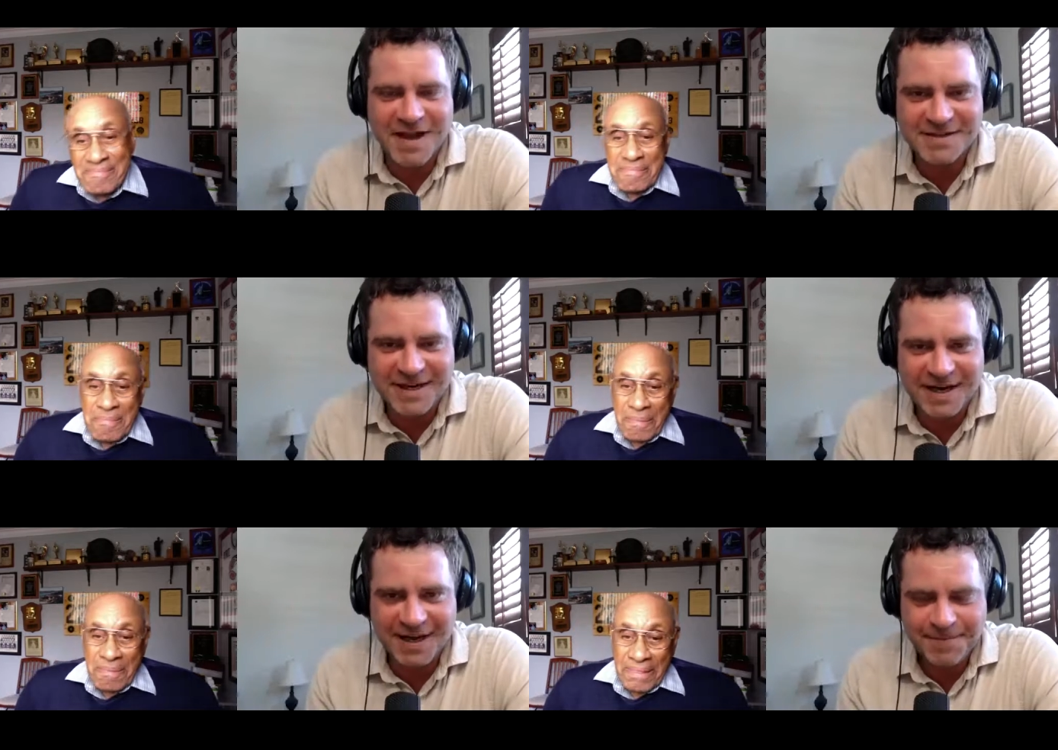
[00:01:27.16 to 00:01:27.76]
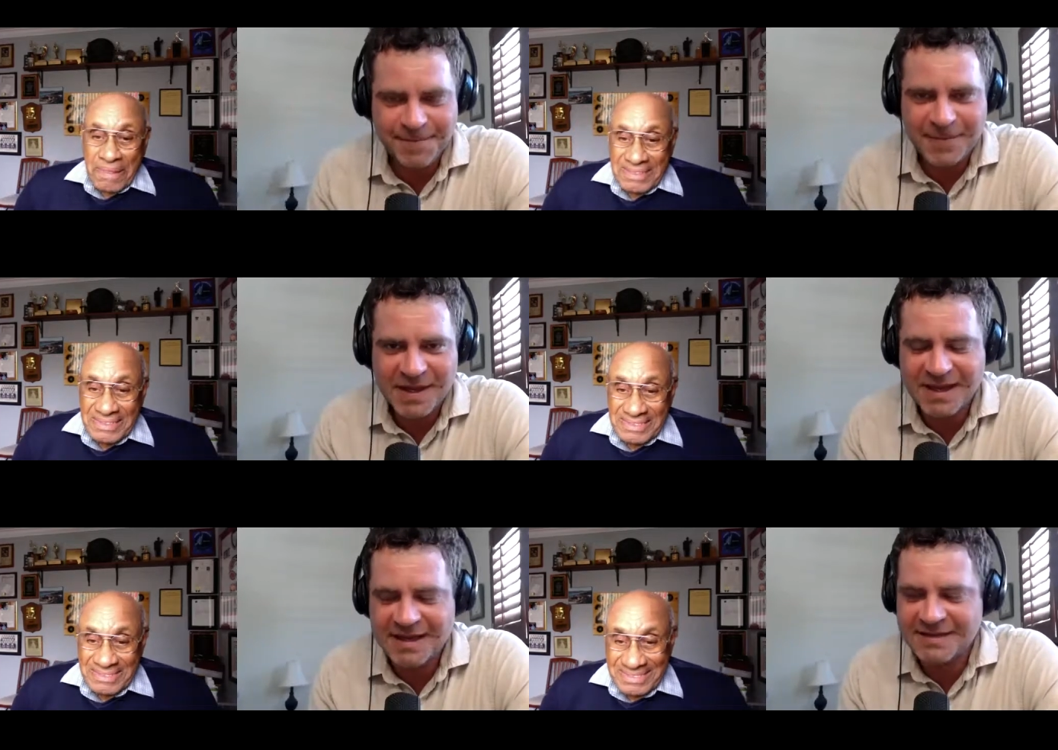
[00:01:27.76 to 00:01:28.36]
Speaker 1: fascinating
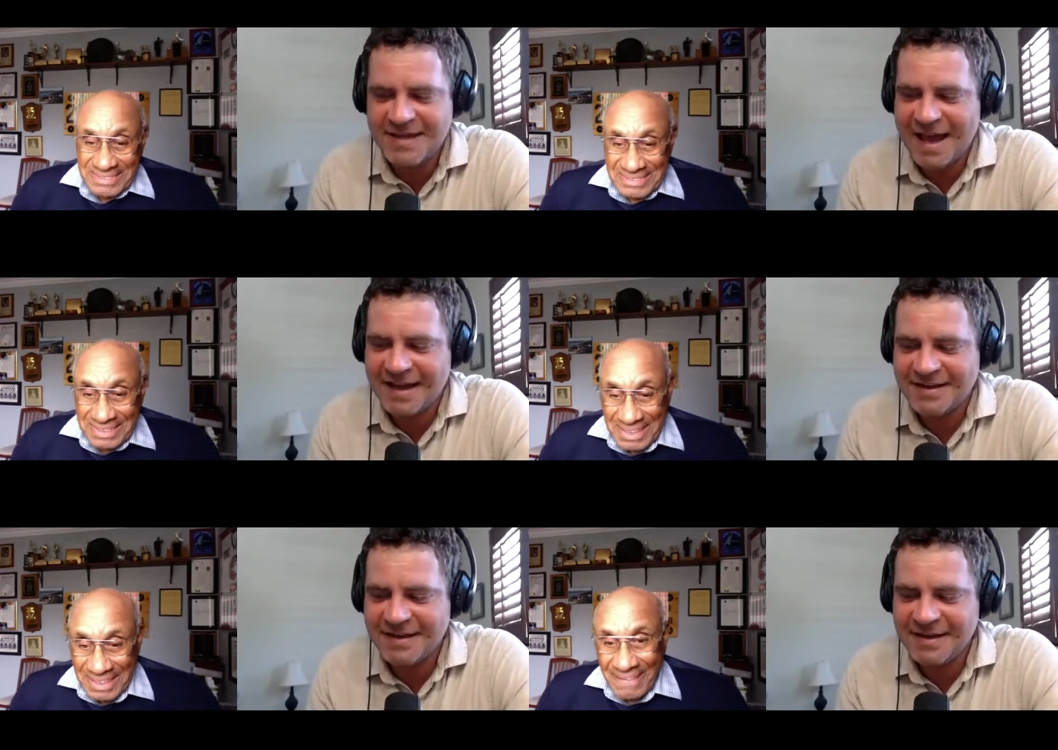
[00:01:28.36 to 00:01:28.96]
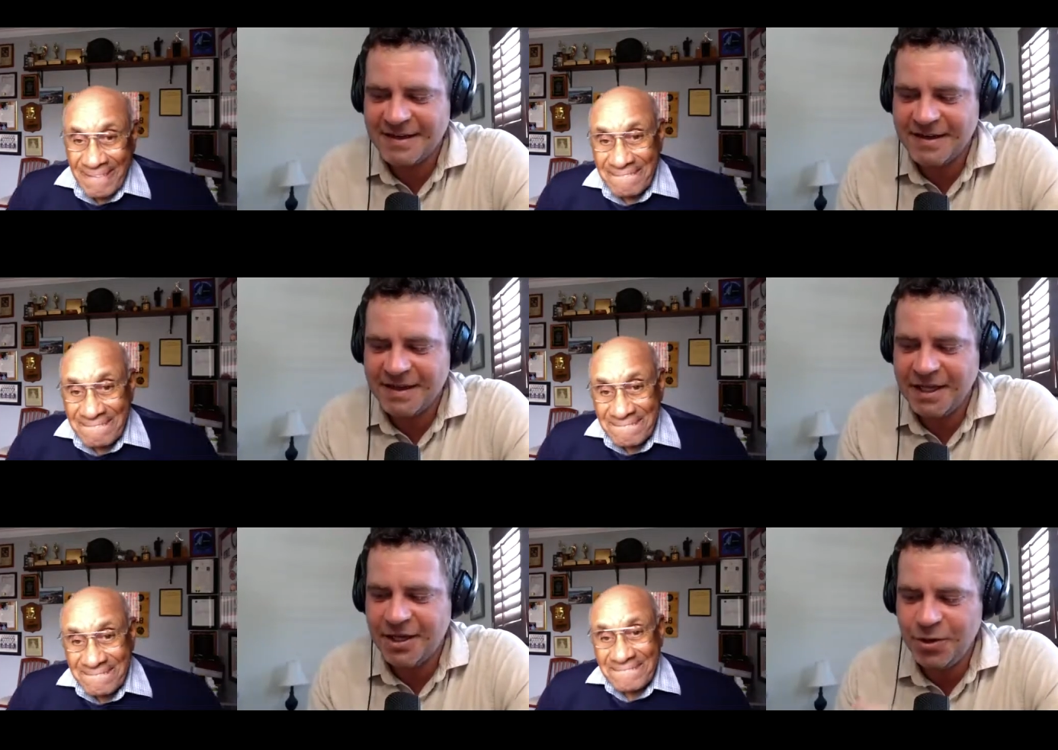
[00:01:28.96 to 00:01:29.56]
is that
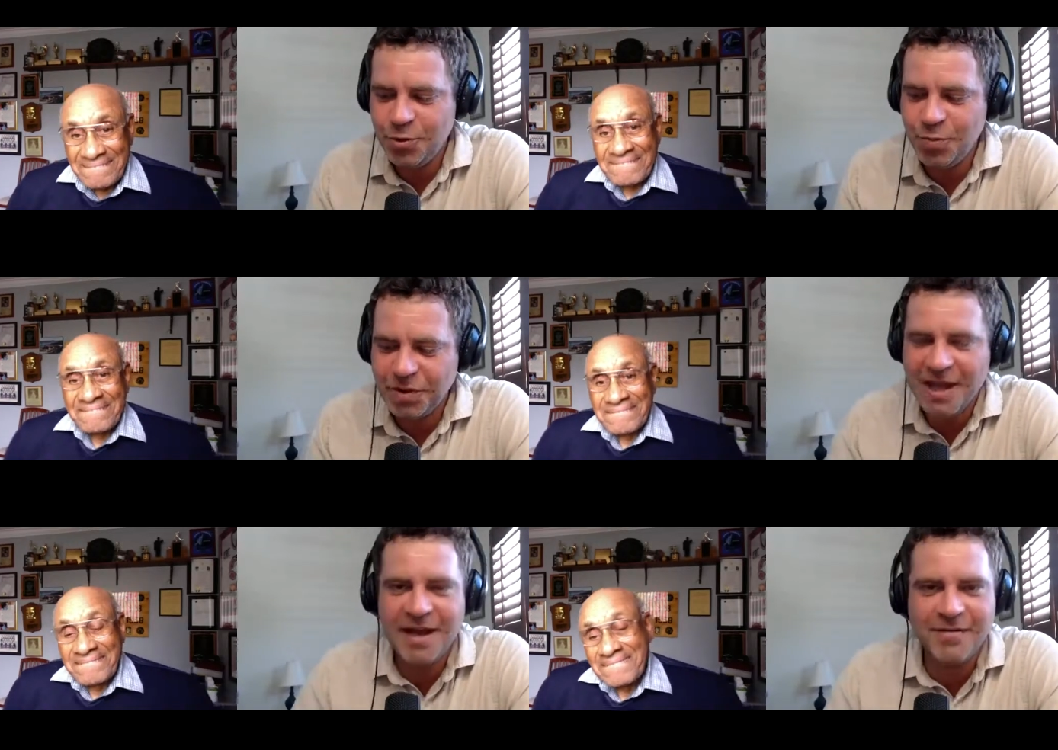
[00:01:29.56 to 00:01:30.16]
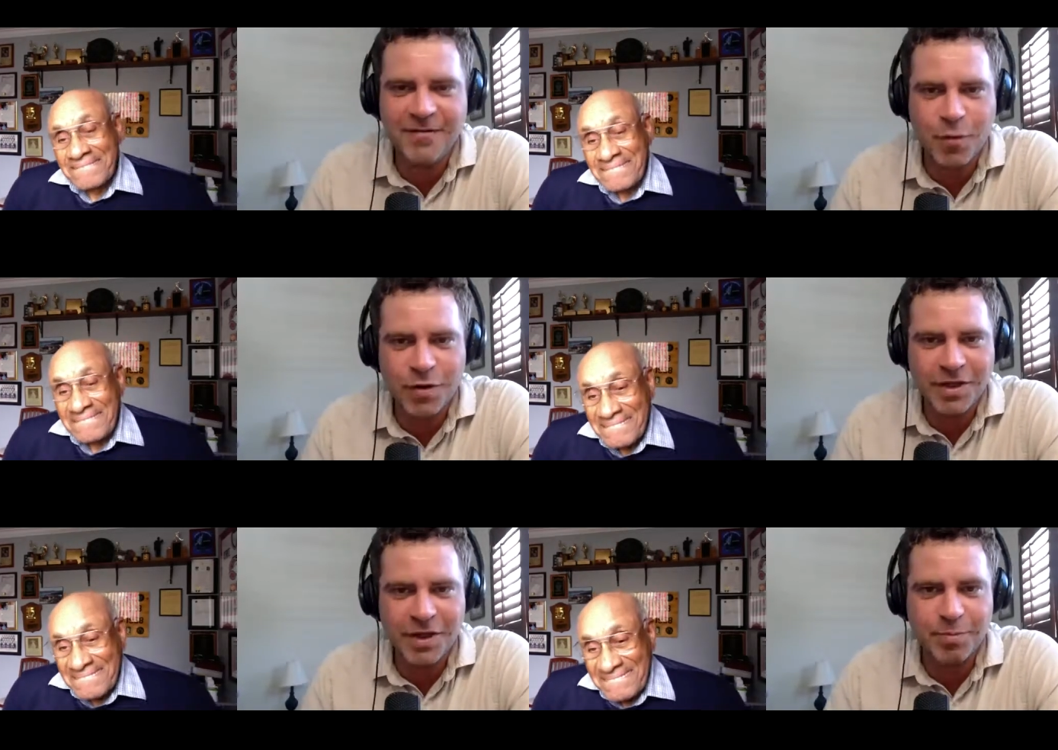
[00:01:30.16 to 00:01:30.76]
you played
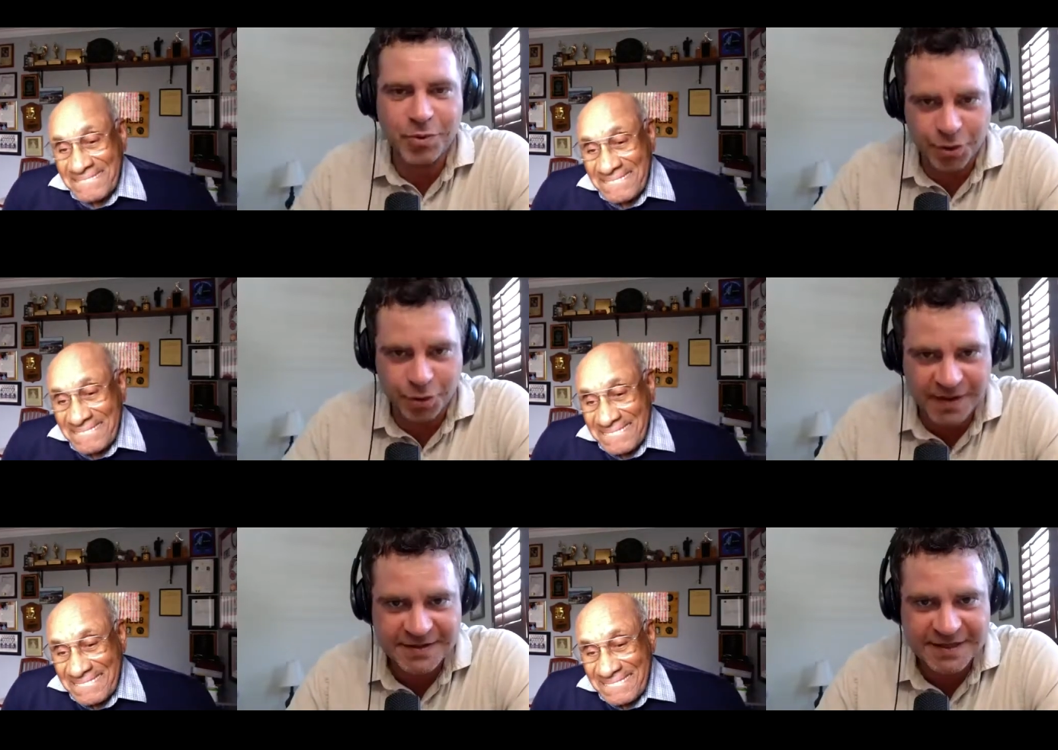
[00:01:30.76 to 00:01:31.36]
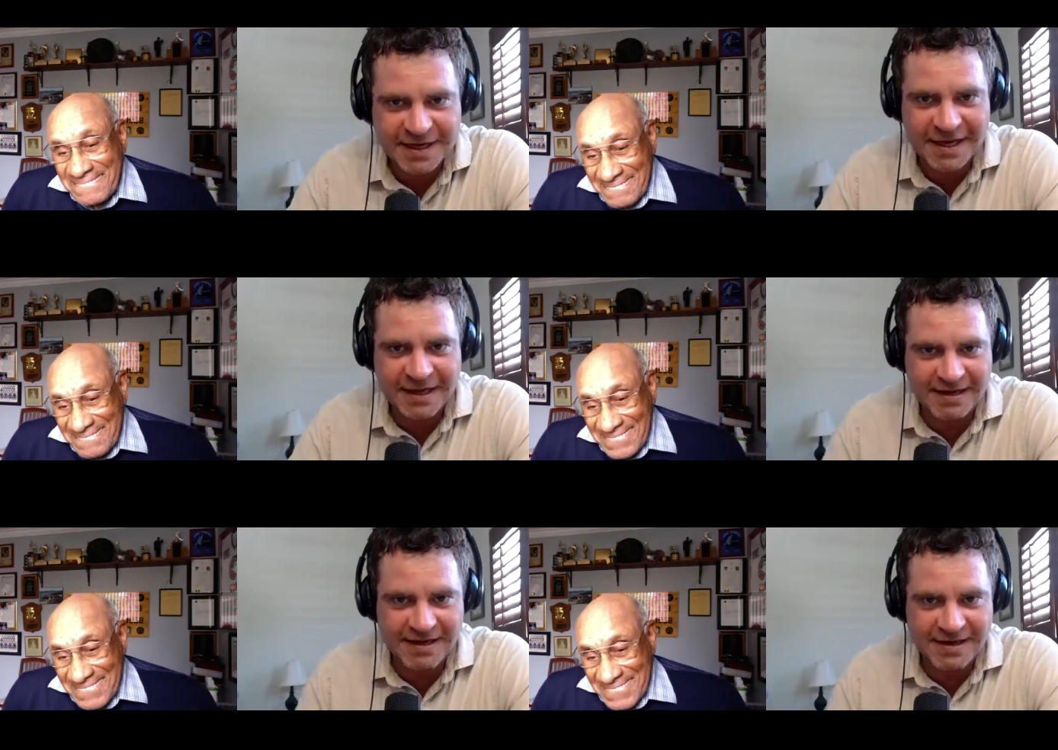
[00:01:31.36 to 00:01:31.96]
for the Bruins in